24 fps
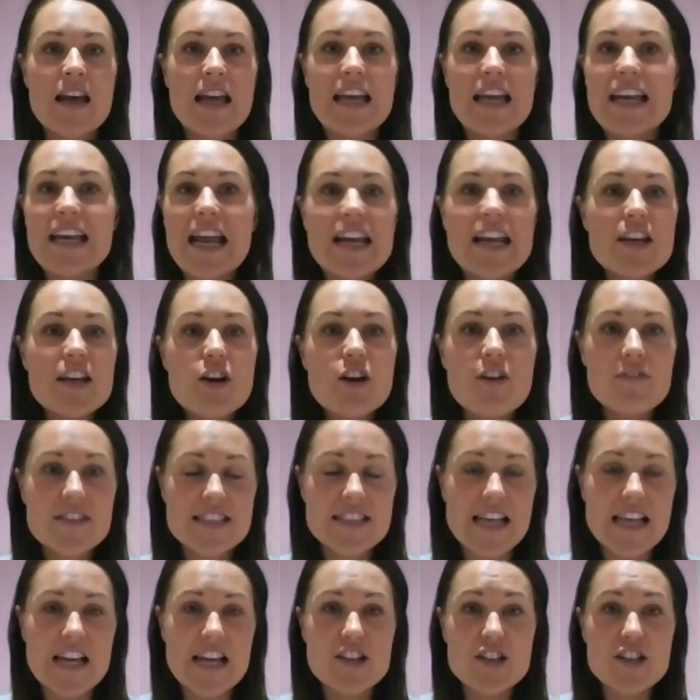in any
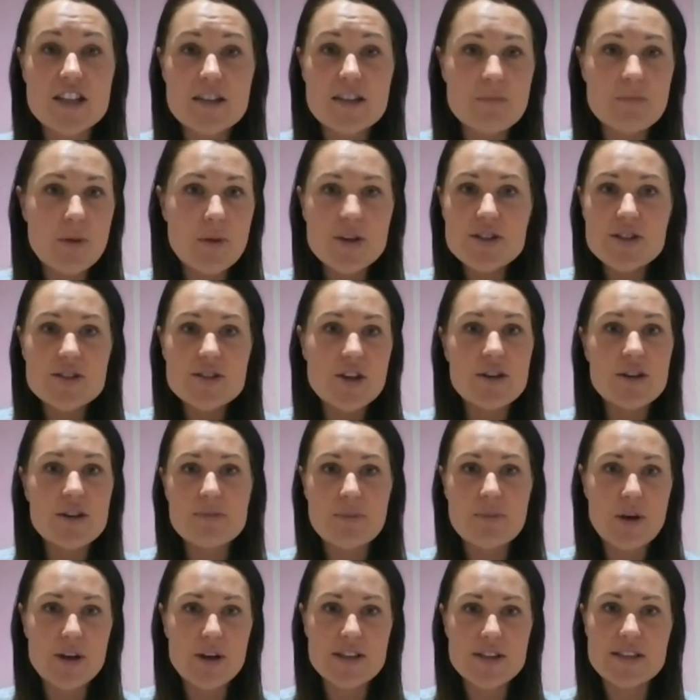conversation the most
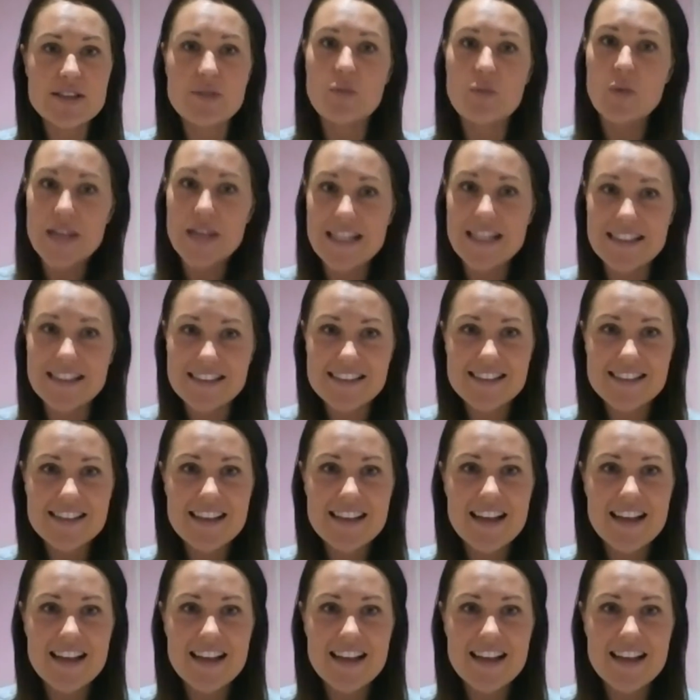certain person wins